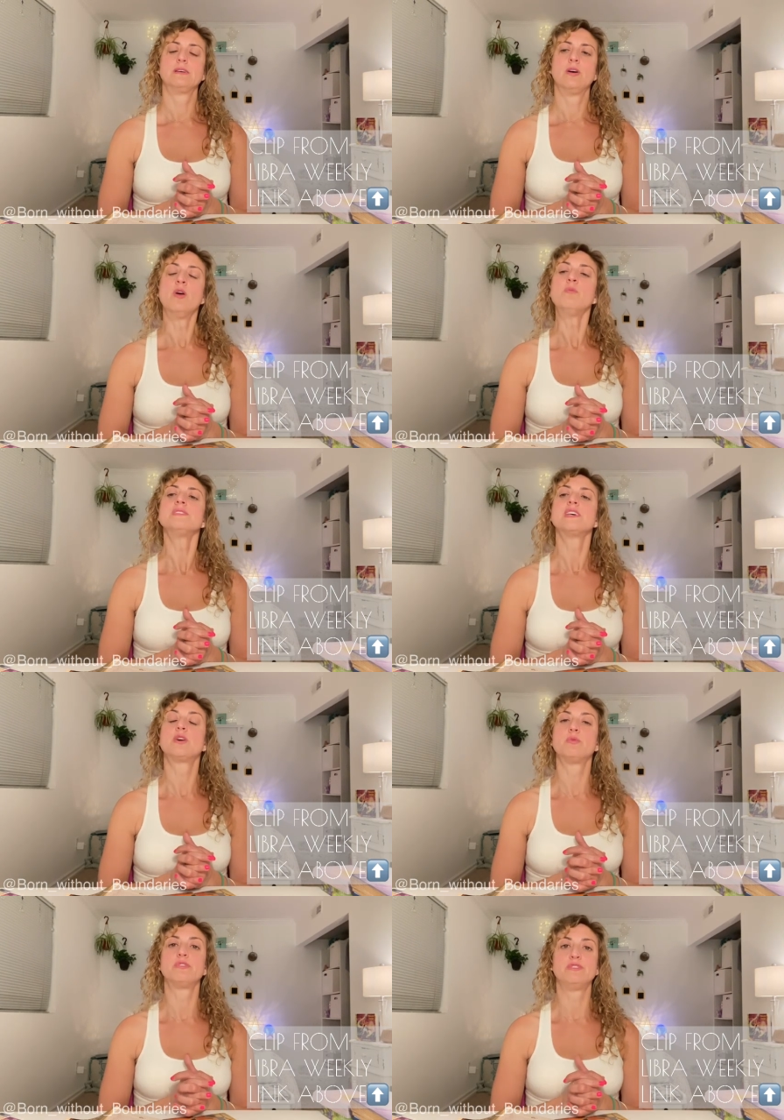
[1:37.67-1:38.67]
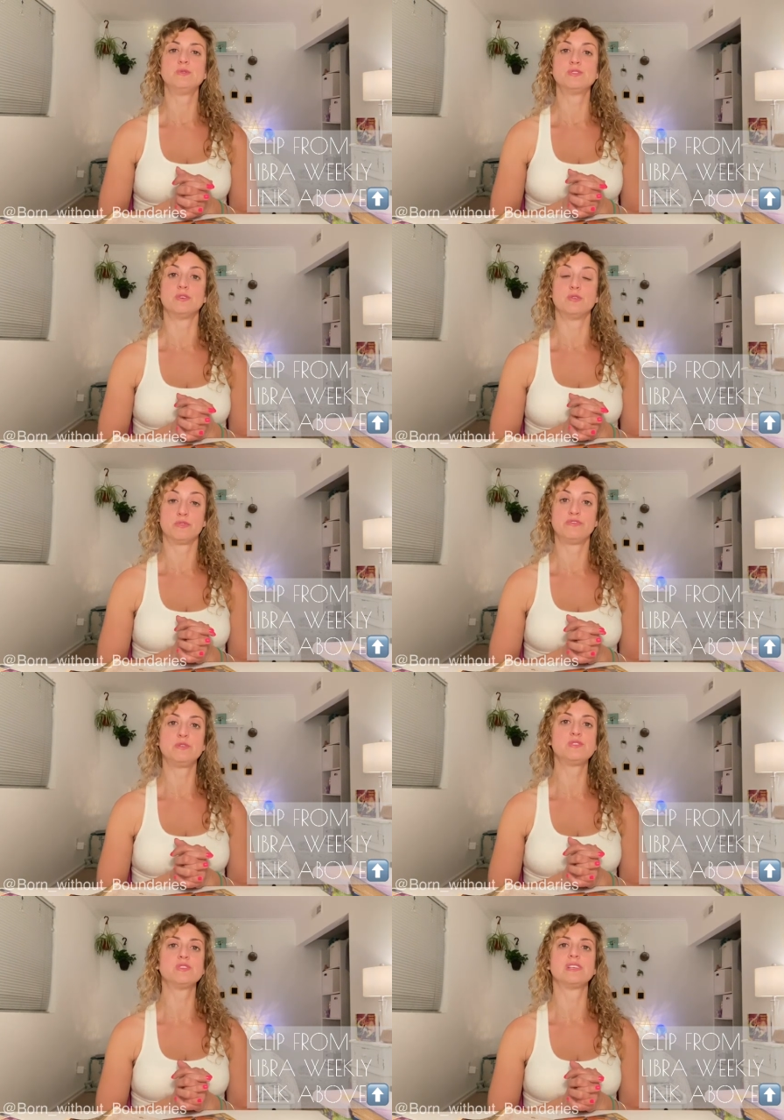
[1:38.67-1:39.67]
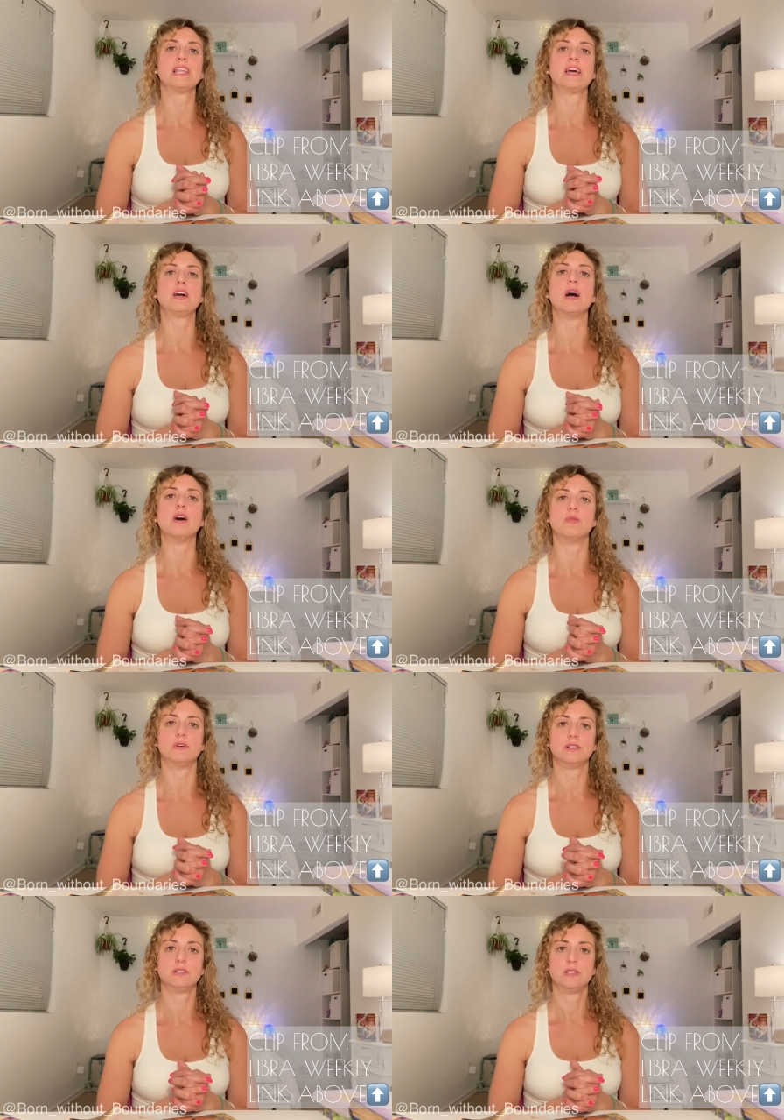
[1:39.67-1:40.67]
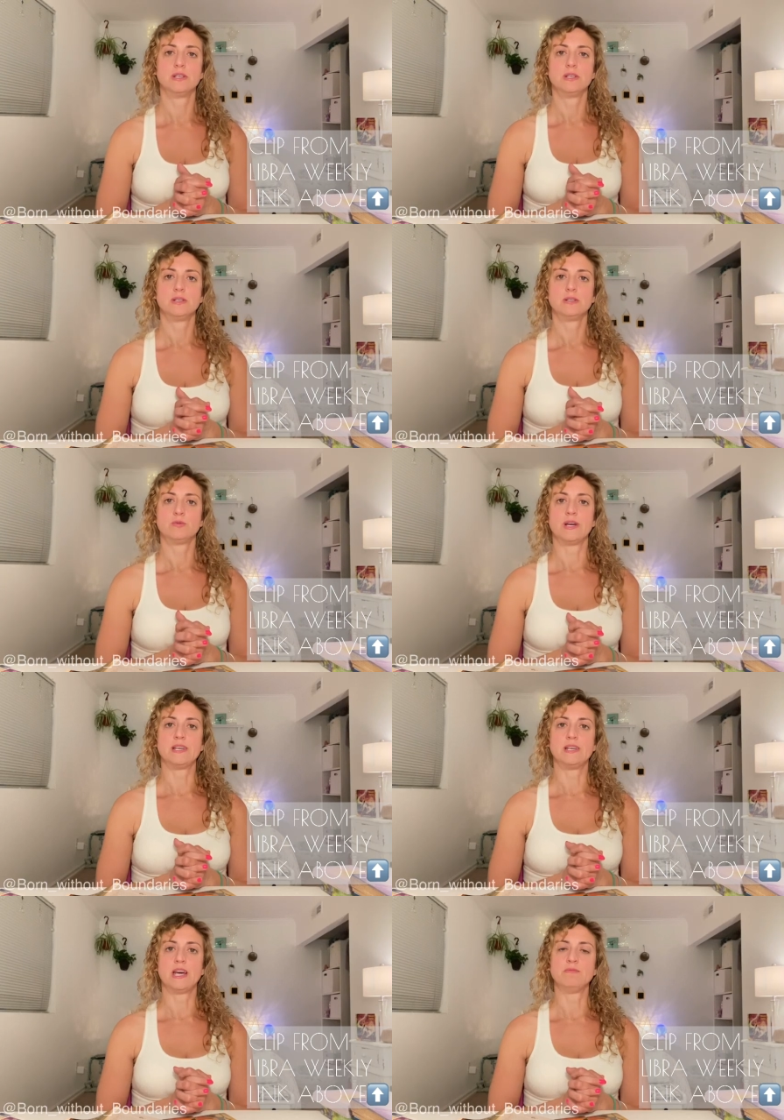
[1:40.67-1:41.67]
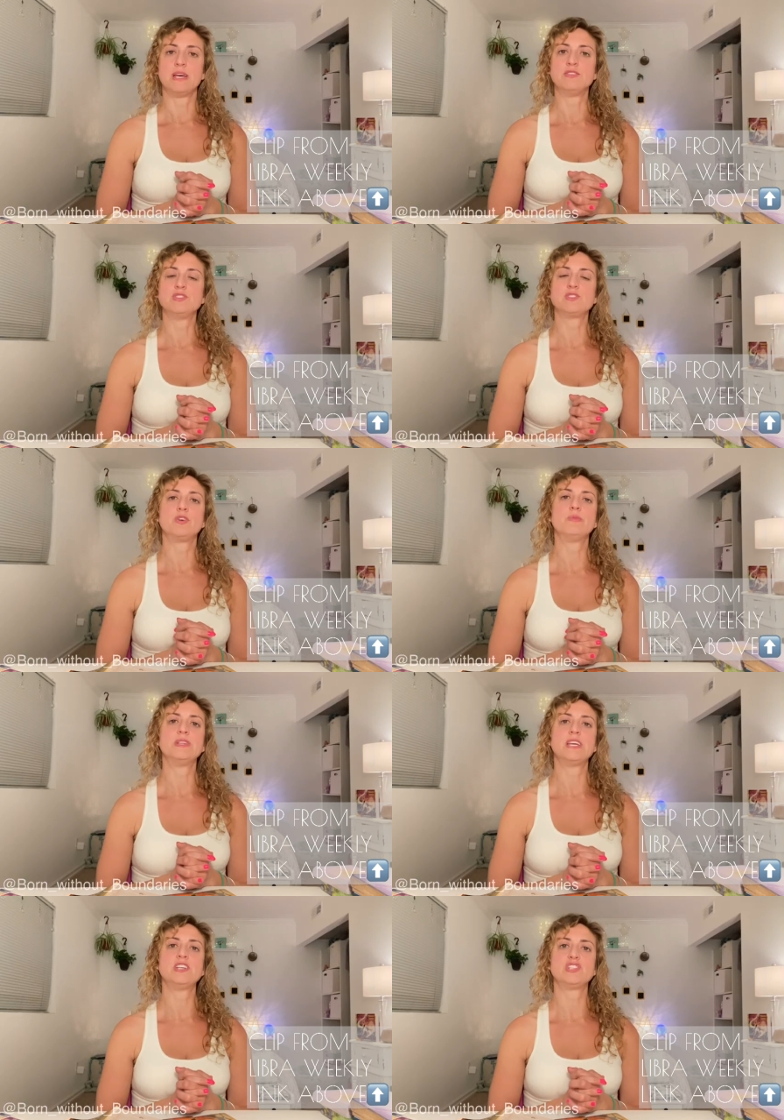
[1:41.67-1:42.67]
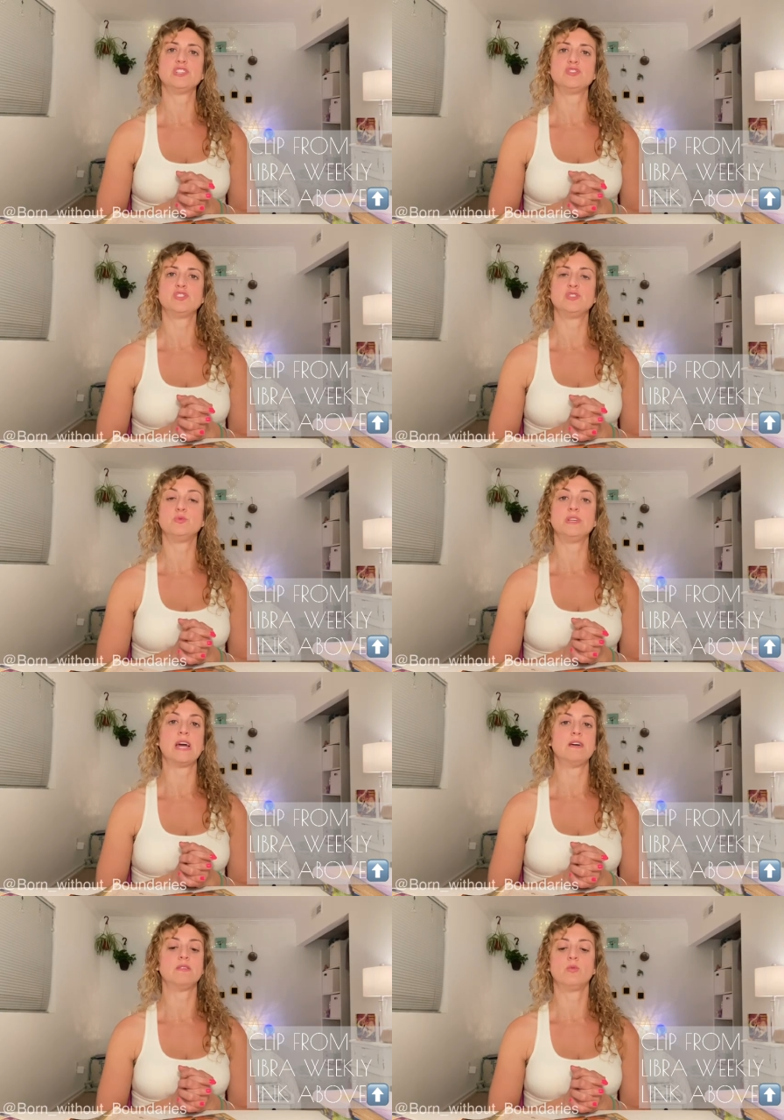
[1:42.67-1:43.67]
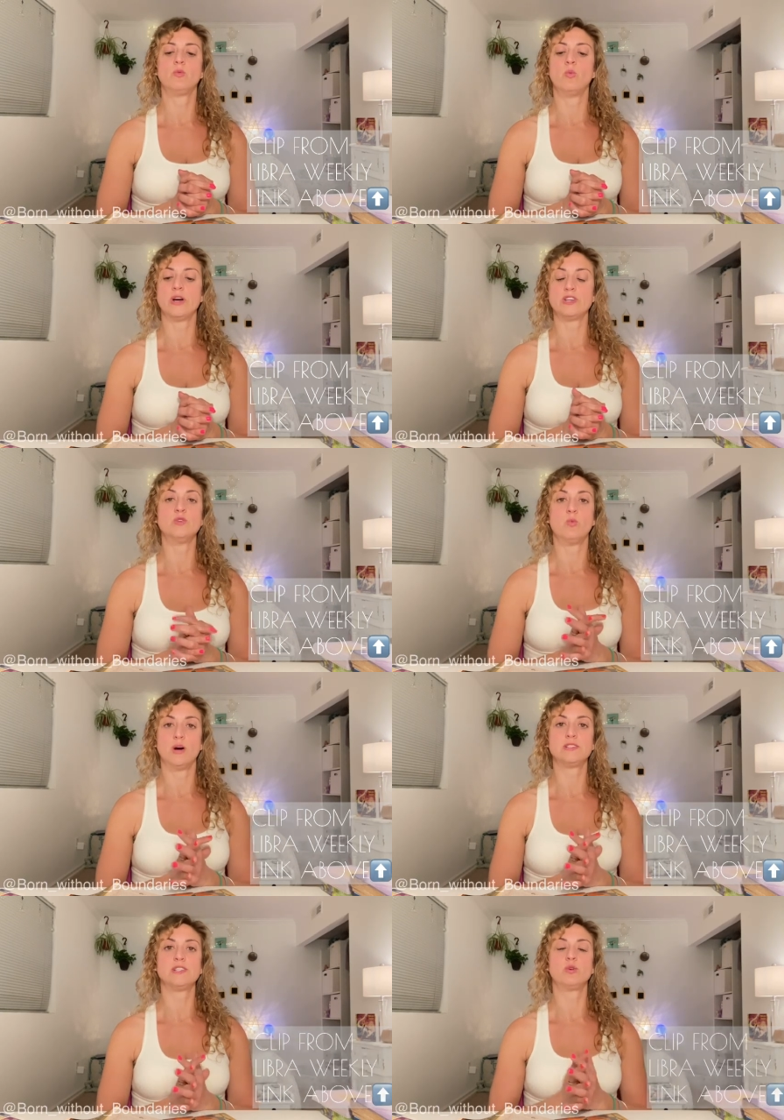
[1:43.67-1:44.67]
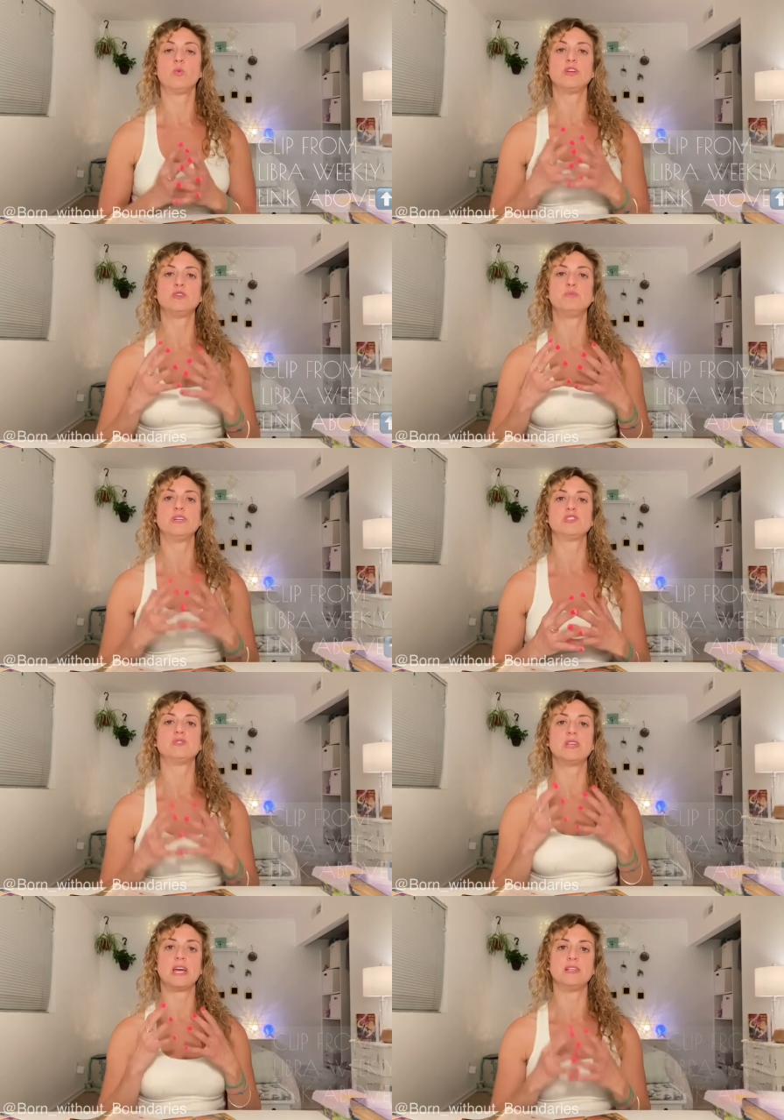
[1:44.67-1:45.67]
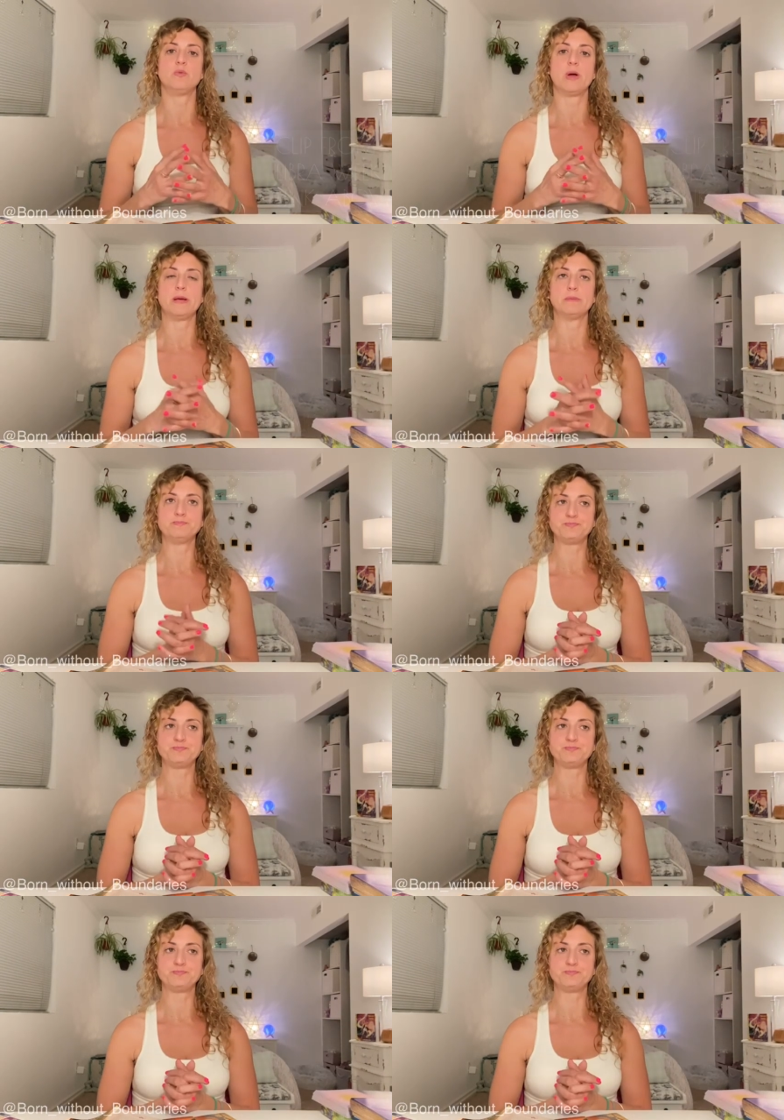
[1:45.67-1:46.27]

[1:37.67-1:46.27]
almost like a refusal, refusal to let go, right? And, and determination to get what you wanted or what you pictured anyway.